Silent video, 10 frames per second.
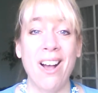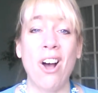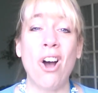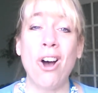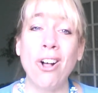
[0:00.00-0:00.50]

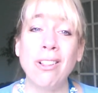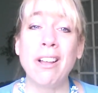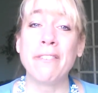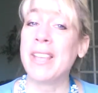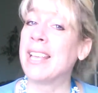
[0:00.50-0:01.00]
all
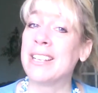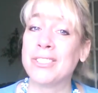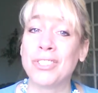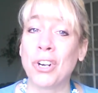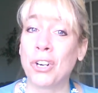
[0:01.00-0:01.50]
of
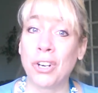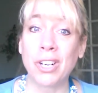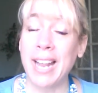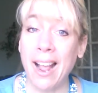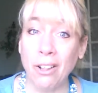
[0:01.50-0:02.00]
his or her
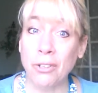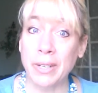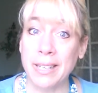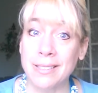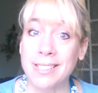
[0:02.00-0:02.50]

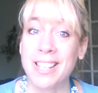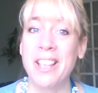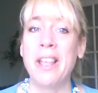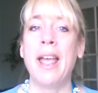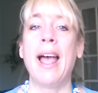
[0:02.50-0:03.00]
calories
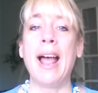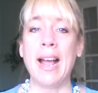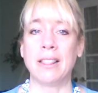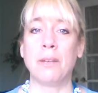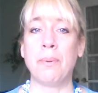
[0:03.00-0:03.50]

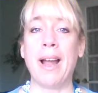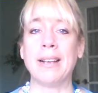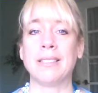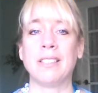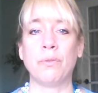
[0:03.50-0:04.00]
at the
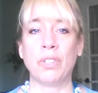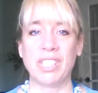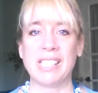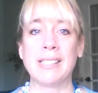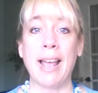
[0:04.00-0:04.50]
breast if we're
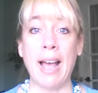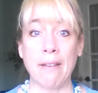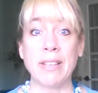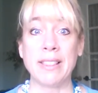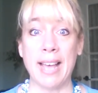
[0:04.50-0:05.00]
just
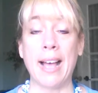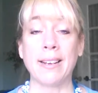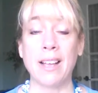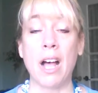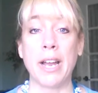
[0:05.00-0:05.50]
having
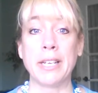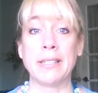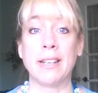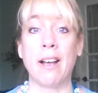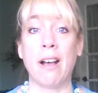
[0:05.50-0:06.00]
that
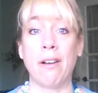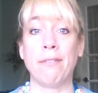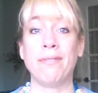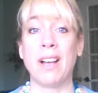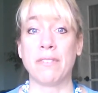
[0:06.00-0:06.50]
kind
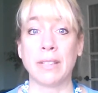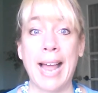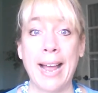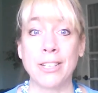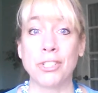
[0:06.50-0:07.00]
of a
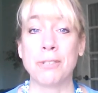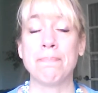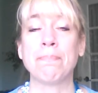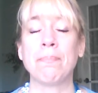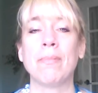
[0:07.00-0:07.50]
latch
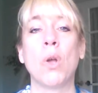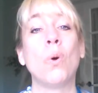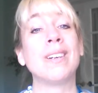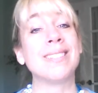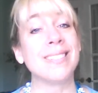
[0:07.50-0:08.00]

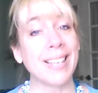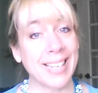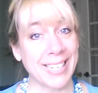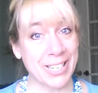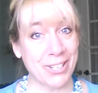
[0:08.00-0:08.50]
or a
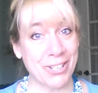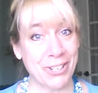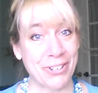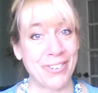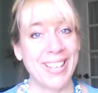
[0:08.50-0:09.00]
sucking
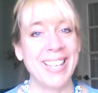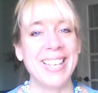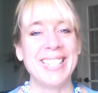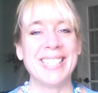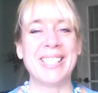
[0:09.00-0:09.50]
issue.
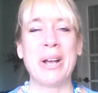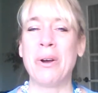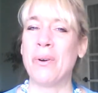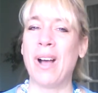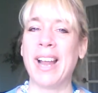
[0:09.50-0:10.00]

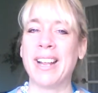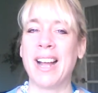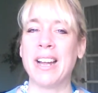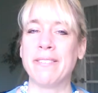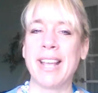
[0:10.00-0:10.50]
So I
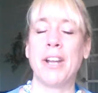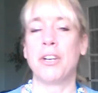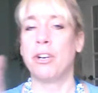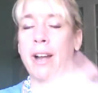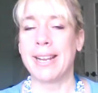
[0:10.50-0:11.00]
kind of
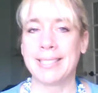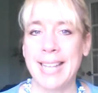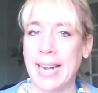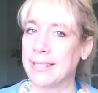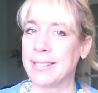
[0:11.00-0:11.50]
categorize
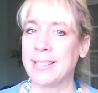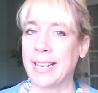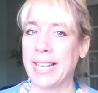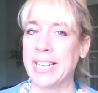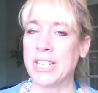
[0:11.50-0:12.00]
that as a
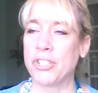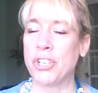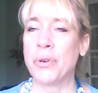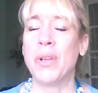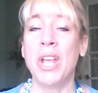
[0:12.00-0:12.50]
sucking
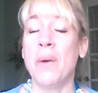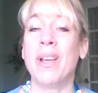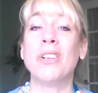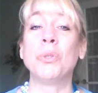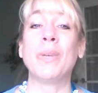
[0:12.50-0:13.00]
issue.
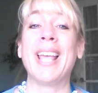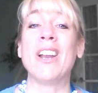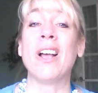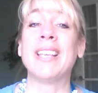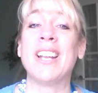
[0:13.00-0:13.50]
We also
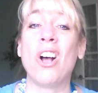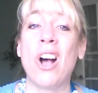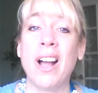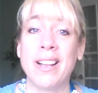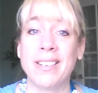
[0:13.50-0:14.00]
cannot get
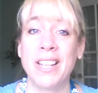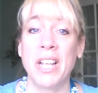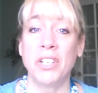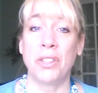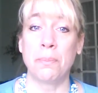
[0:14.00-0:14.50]
on
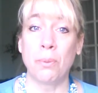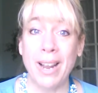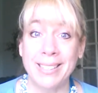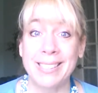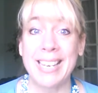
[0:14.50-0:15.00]
to the
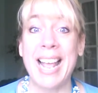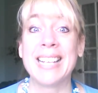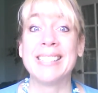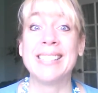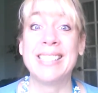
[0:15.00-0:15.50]
breast
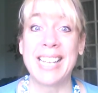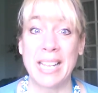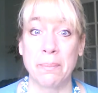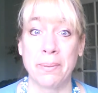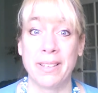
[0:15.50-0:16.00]
as
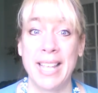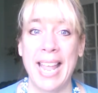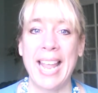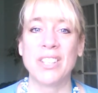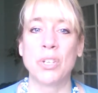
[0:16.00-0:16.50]
deep.
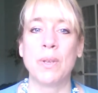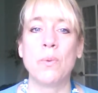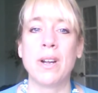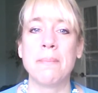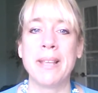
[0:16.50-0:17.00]
And so we
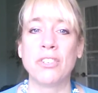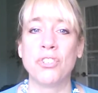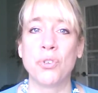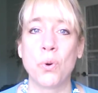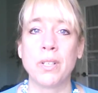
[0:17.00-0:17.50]
want to make
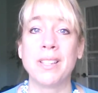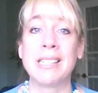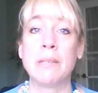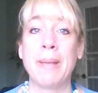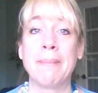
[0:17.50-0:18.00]
sure that
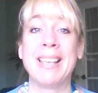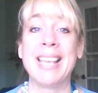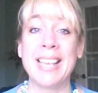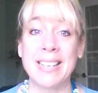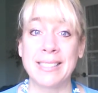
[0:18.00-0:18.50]
this baby
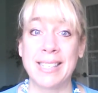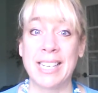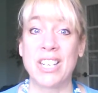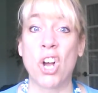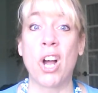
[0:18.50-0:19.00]
is
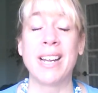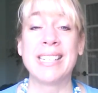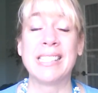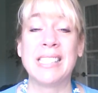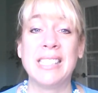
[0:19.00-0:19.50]
getting on
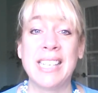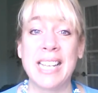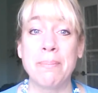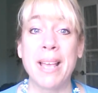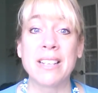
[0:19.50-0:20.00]
as
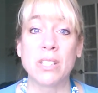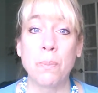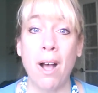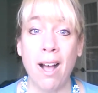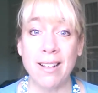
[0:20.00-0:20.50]
deep as
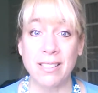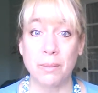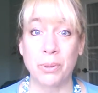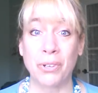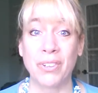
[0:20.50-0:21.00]

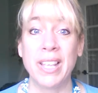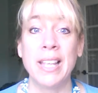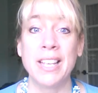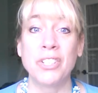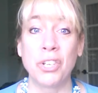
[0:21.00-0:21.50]
possible
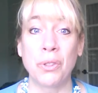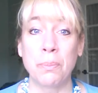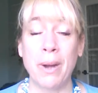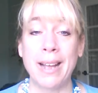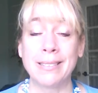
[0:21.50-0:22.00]
to the
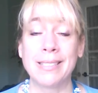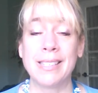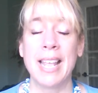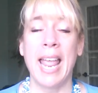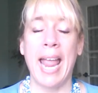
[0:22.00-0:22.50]

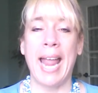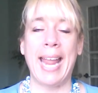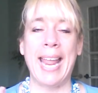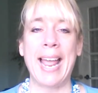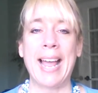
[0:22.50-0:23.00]
breast.
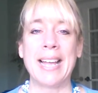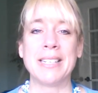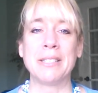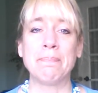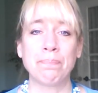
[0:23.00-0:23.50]

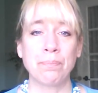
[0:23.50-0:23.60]
And